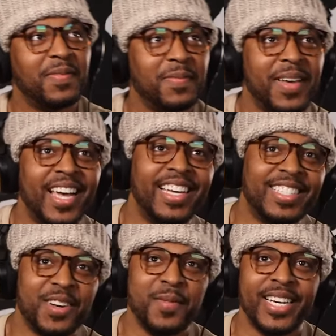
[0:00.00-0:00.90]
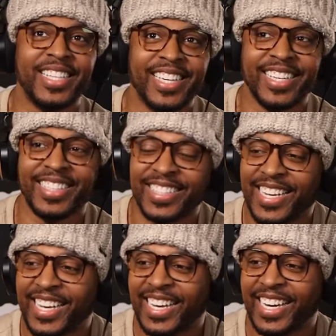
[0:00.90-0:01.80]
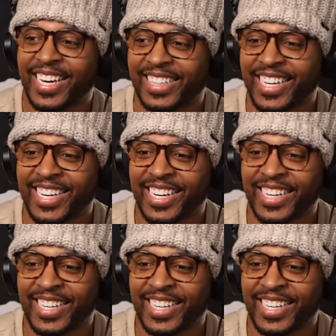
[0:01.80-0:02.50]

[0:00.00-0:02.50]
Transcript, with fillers: man, so many things. I think. Uh,